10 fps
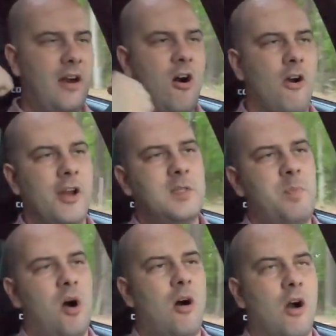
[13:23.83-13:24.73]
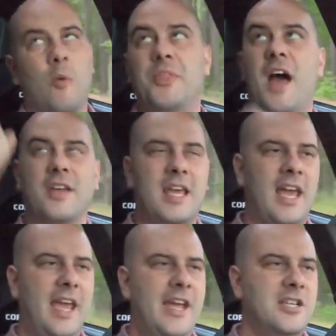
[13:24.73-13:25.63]
a harness bar without a
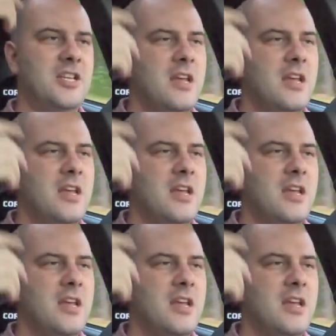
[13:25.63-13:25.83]
cage.